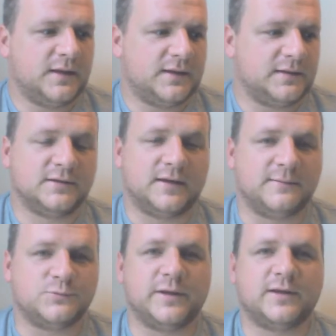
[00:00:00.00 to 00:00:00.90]

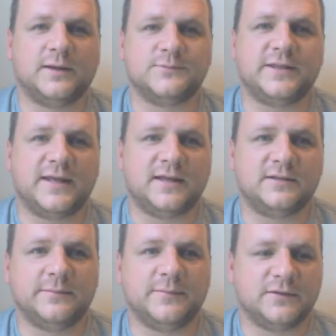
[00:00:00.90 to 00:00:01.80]
times where it comes to the end
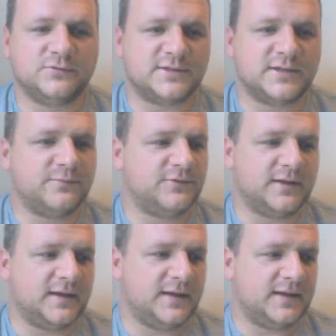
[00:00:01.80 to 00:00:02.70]
of the month or
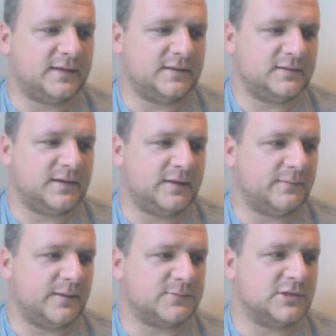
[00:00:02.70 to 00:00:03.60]
something, and I'm
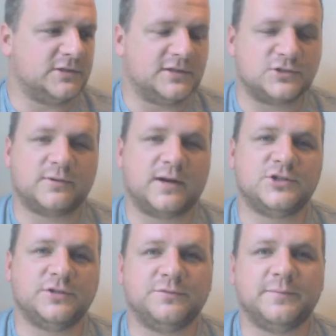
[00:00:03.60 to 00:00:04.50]
absolutely
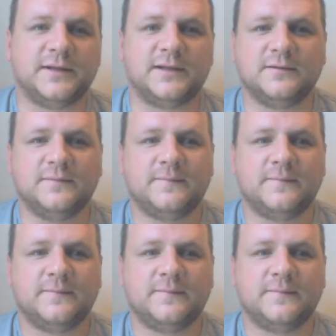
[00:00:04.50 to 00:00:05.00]
scratching for money.